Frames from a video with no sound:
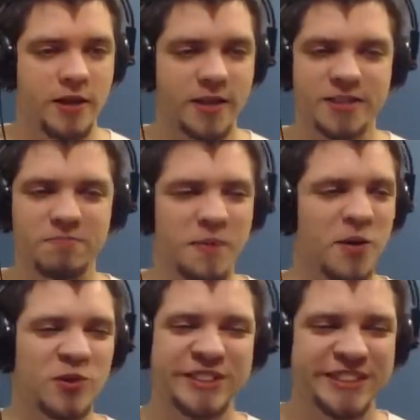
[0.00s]

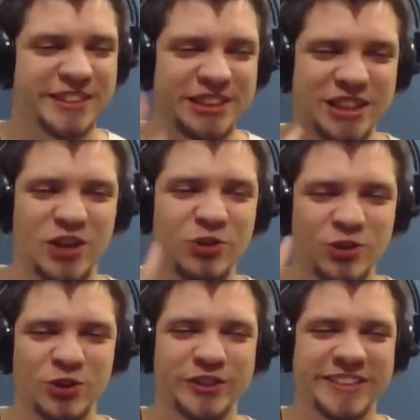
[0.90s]
Explosions, so
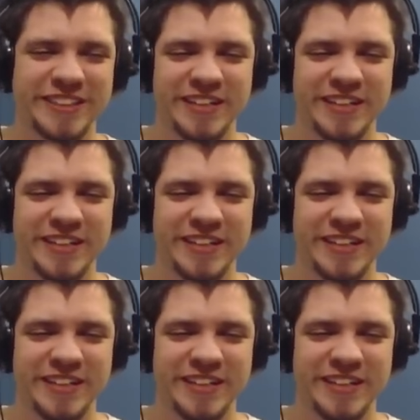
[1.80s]
good.